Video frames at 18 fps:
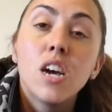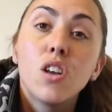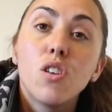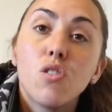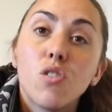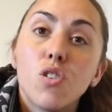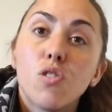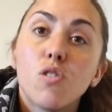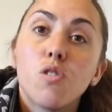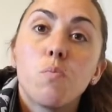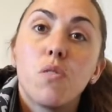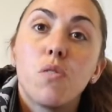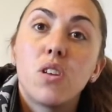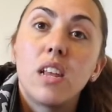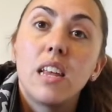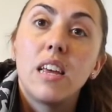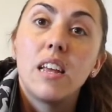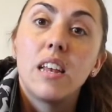your dog's
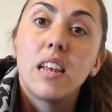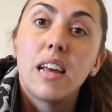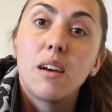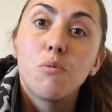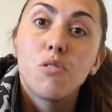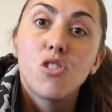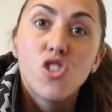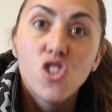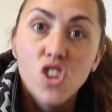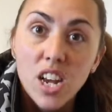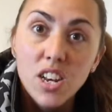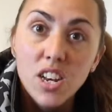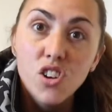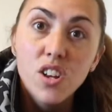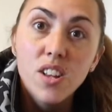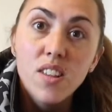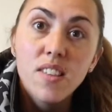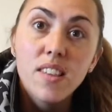body language
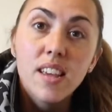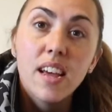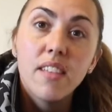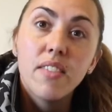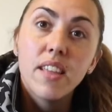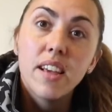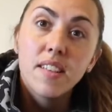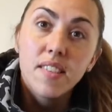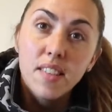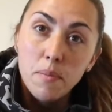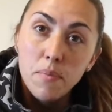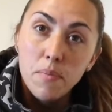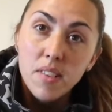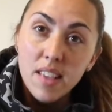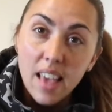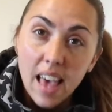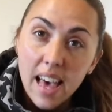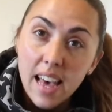changes and they seem
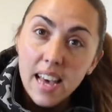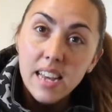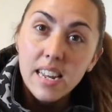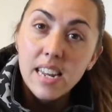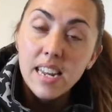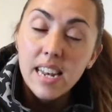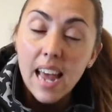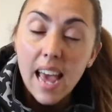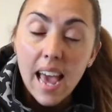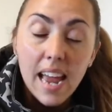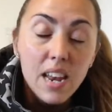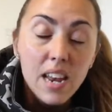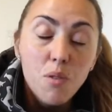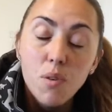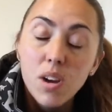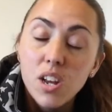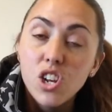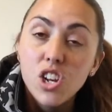scared in any
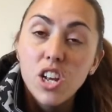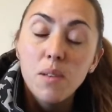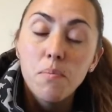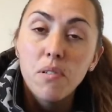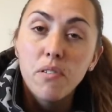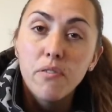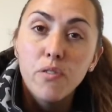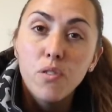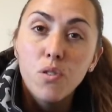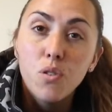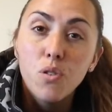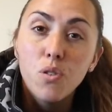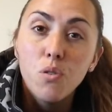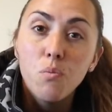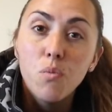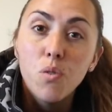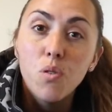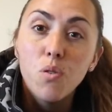way, shape or
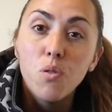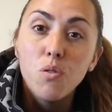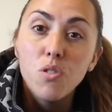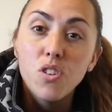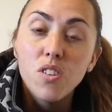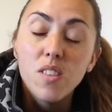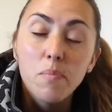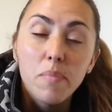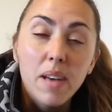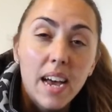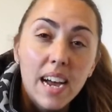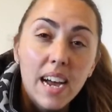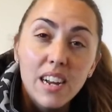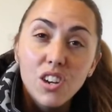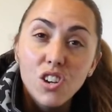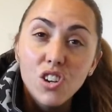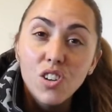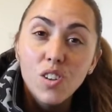form, or just a bit
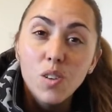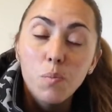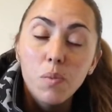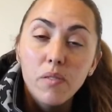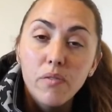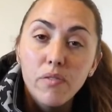anxious, a bit